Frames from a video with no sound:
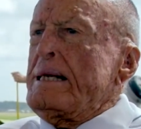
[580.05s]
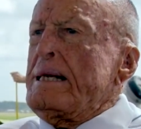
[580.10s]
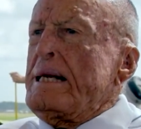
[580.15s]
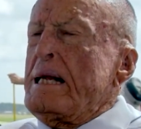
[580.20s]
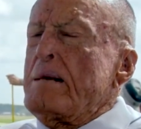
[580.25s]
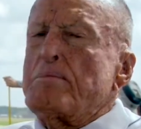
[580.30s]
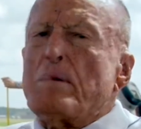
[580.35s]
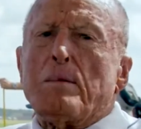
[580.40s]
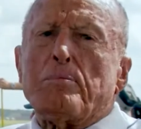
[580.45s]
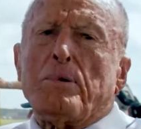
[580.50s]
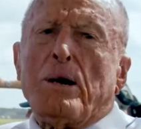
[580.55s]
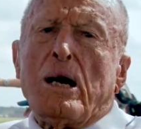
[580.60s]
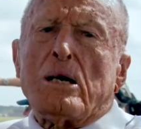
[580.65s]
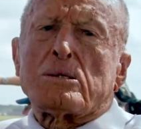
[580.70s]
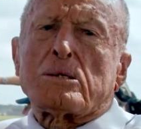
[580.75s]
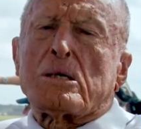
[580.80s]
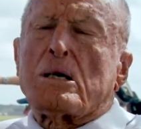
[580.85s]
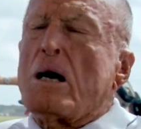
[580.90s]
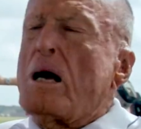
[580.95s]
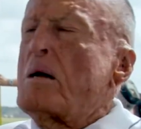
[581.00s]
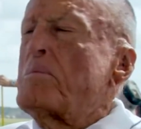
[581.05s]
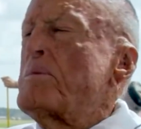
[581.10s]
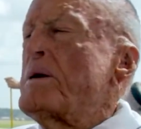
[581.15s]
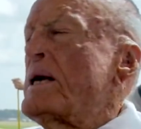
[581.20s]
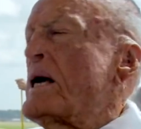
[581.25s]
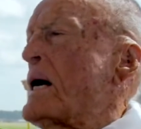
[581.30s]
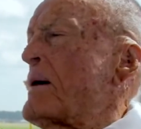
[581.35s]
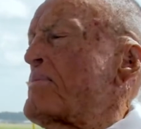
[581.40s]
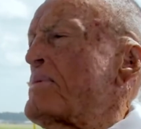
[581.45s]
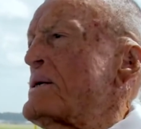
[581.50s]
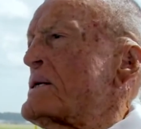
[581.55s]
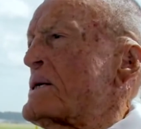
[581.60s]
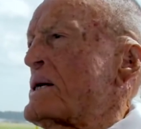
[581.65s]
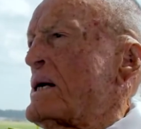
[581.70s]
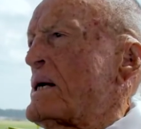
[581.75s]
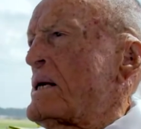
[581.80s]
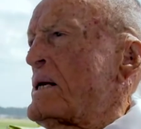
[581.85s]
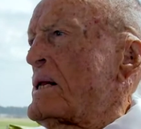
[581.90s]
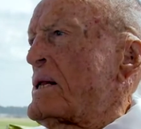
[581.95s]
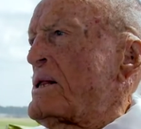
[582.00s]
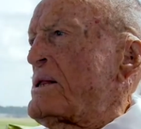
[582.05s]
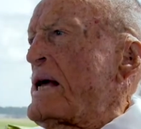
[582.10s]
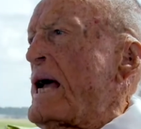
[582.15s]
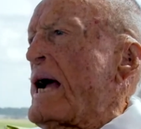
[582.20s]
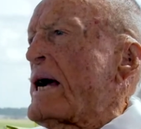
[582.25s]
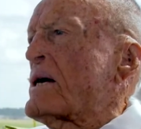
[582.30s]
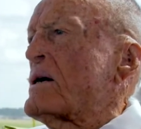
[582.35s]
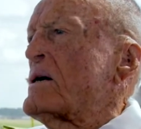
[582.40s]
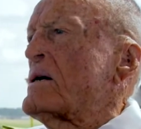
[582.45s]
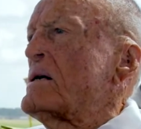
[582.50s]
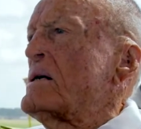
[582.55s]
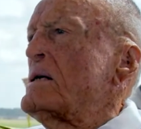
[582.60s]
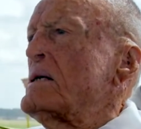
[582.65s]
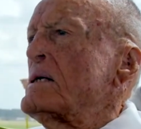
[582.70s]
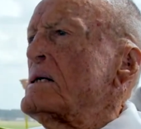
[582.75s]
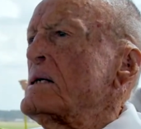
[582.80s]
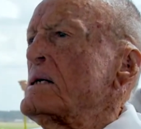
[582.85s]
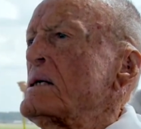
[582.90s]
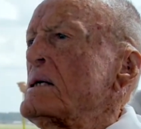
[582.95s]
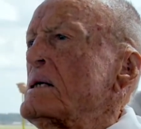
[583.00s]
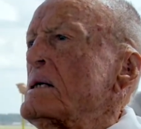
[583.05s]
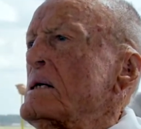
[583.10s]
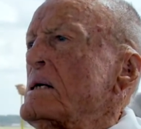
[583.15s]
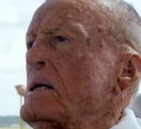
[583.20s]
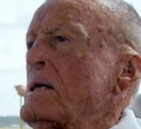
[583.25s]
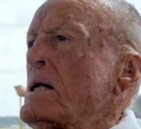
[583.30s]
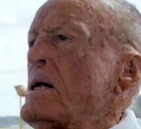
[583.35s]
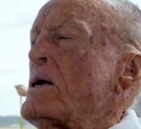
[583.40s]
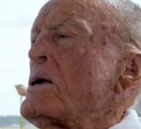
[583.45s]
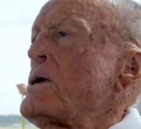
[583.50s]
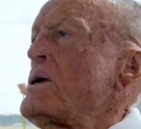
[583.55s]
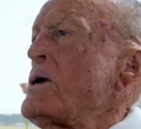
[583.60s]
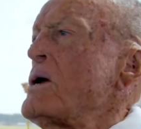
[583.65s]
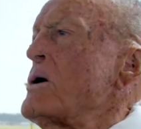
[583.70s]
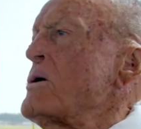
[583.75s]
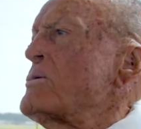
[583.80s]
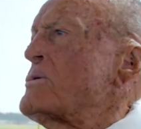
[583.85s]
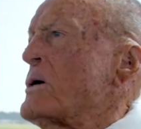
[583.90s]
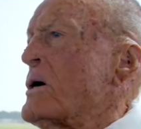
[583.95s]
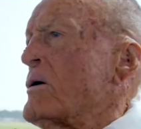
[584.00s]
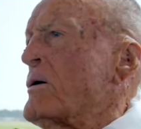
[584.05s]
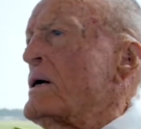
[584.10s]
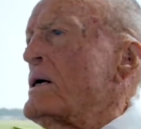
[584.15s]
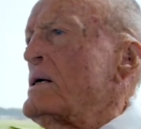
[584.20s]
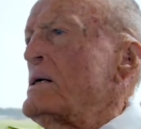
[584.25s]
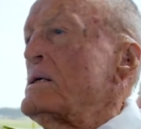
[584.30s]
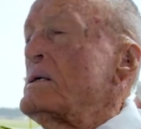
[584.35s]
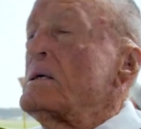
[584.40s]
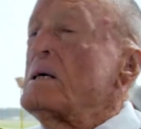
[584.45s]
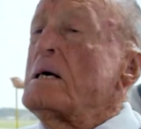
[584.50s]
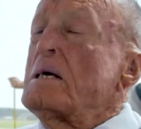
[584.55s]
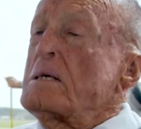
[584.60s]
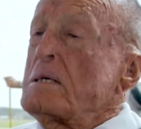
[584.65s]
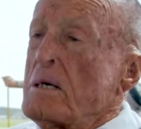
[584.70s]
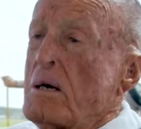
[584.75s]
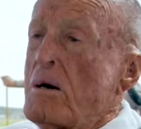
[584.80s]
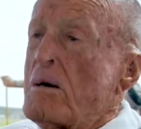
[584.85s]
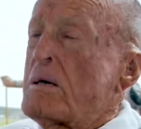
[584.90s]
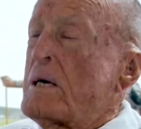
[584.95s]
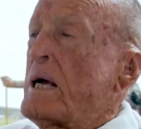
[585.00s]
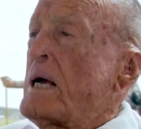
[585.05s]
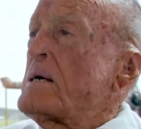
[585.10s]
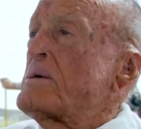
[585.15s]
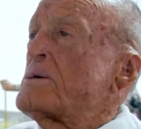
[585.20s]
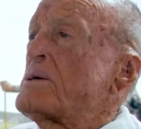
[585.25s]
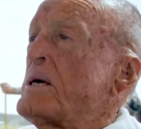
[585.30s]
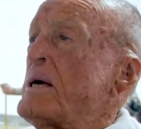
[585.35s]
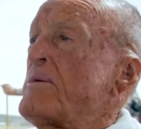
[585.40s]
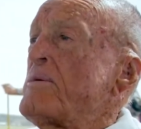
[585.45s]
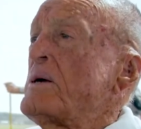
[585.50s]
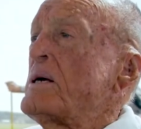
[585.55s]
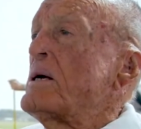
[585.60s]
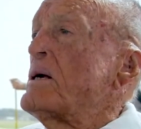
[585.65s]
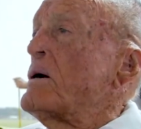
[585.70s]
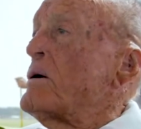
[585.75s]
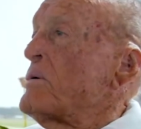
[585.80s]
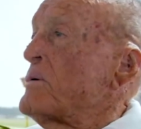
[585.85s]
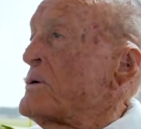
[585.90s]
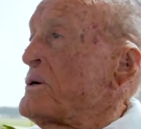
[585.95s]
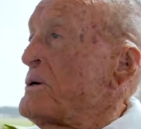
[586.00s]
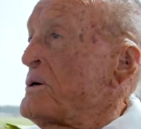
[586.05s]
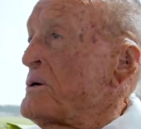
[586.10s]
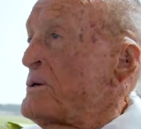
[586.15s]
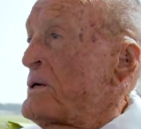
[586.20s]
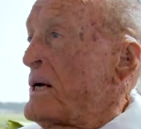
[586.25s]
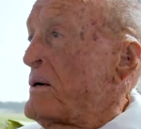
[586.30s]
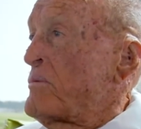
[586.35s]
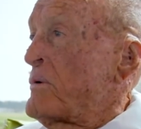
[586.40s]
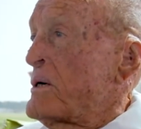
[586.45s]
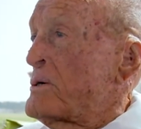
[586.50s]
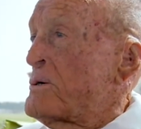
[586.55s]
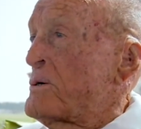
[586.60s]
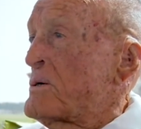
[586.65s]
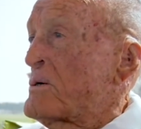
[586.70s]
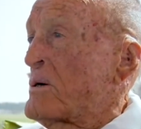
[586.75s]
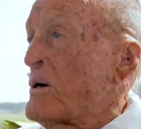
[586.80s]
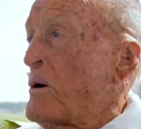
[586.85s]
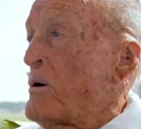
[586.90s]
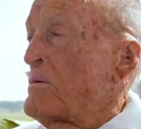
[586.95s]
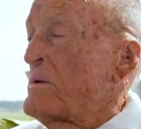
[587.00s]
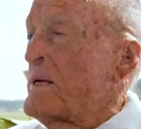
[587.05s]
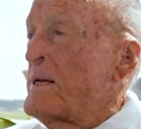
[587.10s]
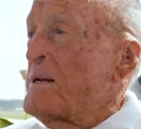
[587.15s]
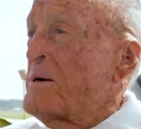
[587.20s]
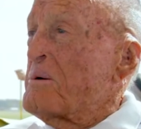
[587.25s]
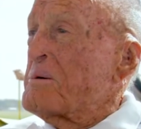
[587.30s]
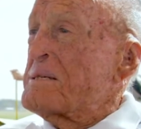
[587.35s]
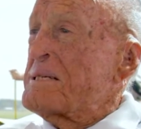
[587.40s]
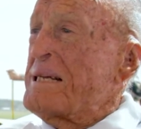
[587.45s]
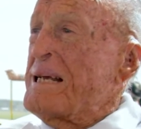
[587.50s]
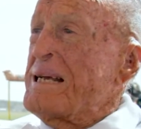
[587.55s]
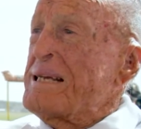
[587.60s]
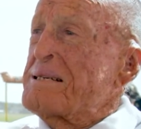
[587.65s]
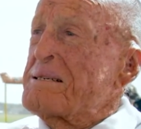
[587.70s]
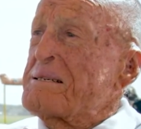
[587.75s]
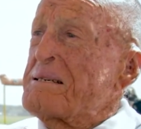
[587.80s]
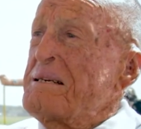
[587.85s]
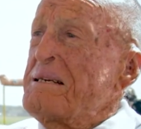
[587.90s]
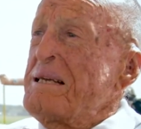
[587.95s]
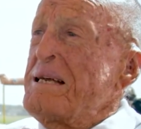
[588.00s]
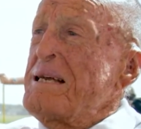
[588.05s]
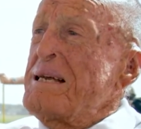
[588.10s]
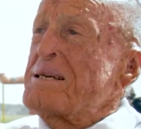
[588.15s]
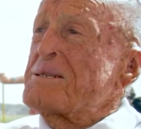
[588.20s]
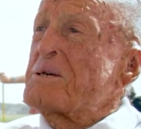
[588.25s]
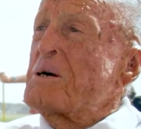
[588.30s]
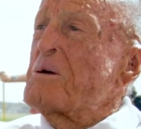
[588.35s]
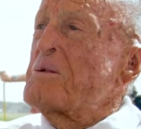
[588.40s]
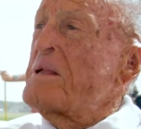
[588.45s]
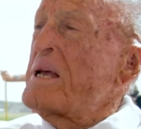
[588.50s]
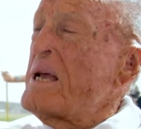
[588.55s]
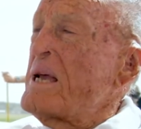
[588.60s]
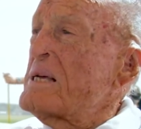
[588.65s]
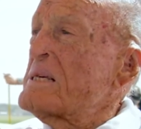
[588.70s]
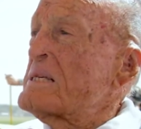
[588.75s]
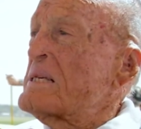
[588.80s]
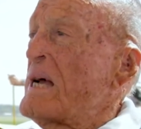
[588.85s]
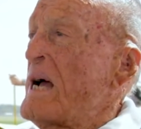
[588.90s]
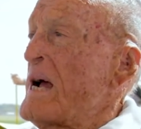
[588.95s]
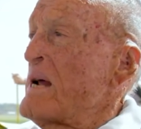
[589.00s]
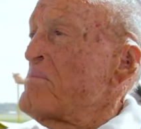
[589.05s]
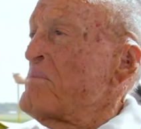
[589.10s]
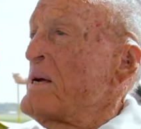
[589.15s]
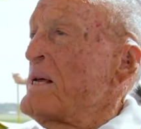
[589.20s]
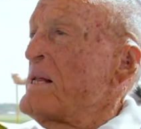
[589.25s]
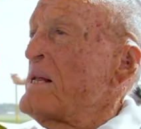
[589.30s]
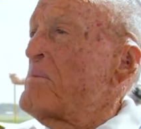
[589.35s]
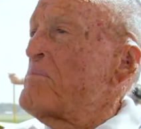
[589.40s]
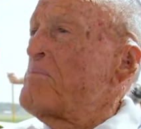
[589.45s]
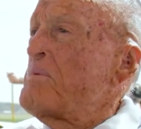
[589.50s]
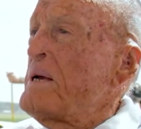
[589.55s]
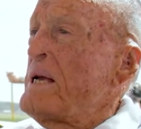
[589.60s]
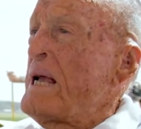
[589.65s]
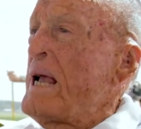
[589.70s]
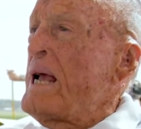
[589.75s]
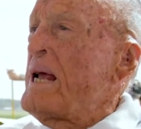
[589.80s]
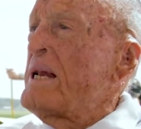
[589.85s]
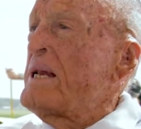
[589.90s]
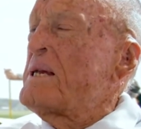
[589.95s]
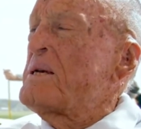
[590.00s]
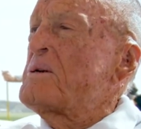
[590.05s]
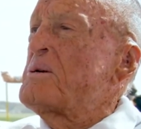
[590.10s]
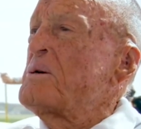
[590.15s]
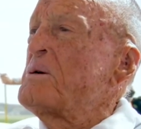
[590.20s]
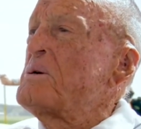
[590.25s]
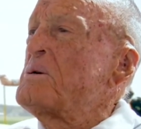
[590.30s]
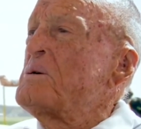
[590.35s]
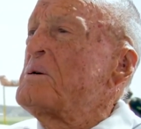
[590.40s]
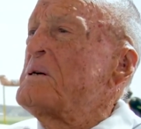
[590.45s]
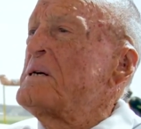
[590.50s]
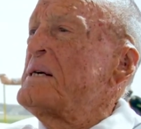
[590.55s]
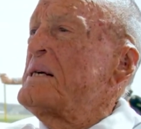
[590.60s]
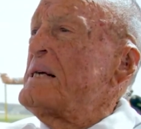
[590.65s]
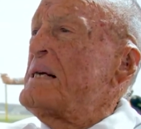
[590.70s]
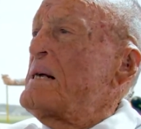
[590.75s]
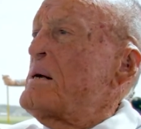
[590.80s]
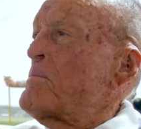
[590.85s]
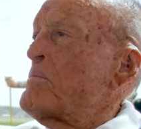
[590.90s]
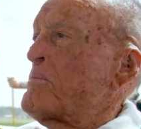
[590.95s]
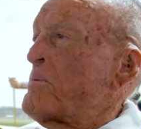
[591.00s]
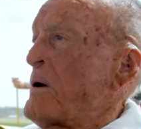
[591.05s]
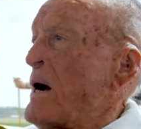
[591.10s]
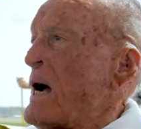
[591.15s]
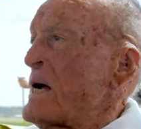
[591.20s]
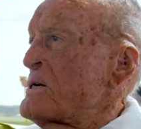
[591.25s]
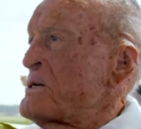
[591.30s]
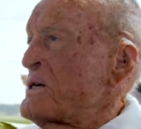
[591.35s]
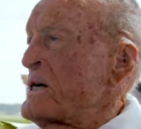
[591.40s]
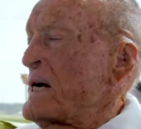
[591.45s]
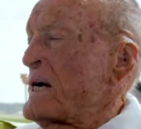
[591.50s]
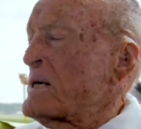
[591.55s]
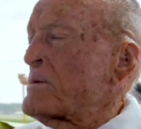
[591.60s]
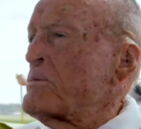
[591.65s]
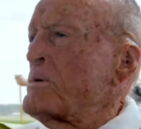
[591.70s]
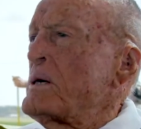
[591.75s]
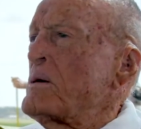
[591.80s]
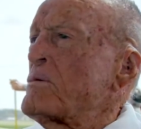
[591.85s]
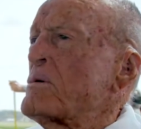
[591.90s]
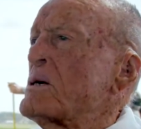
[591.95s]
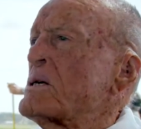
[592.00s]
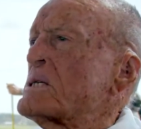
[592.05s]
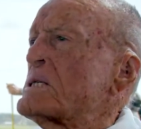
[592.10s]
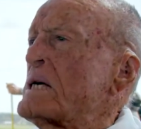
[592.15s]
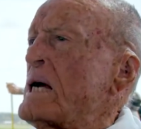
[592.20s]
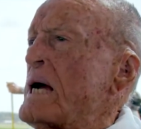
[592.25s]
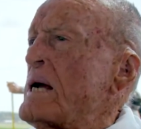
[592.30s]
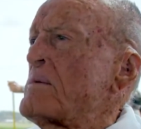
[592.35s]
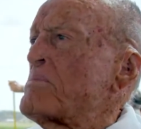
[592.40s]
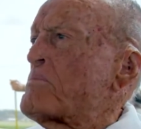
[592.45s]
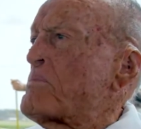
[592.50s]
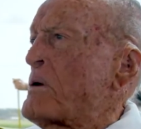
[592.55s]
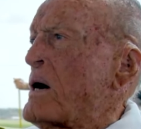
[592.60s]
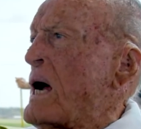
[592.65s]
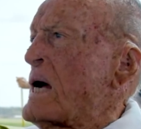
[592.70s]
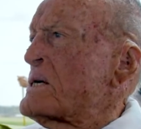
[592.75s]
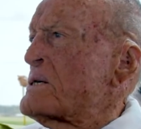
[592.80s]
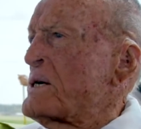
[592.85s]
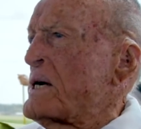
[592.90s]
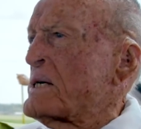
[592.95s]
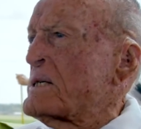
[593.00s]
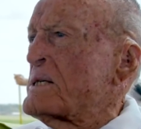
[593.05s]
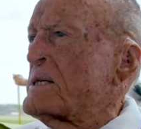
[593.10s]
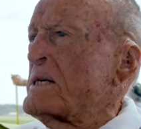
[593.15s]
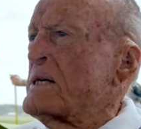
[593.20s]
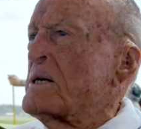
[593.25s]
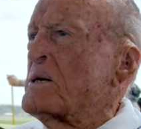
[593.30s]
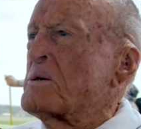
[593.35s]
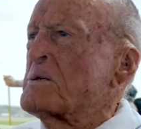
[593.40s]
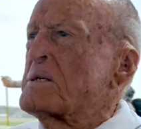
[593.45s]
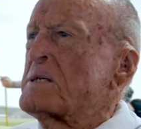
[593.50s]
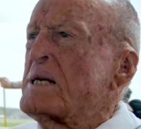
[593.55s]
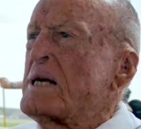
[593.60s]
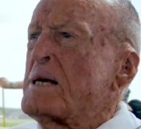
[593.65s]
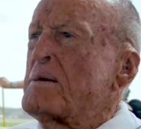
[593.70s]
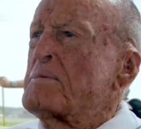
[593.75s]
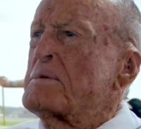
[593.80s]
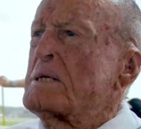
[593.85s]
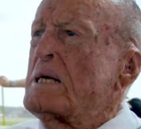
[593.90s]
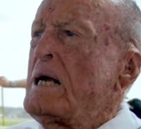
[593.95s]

And my boss called me up and said, Thacker, you do it. I said, okay, Chief, you know, you did what you're told in those days. So they assigned me the P82 project. We were assigned projects in those days.